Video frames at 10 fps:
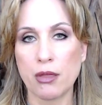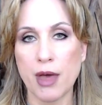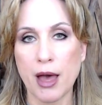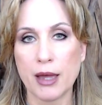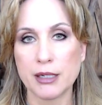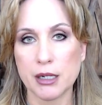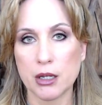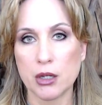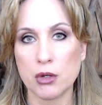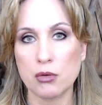that
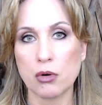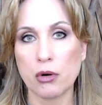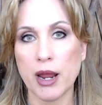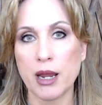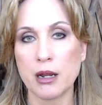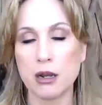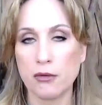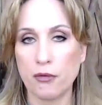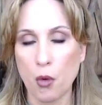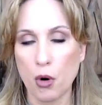Ukraine
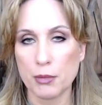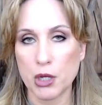informed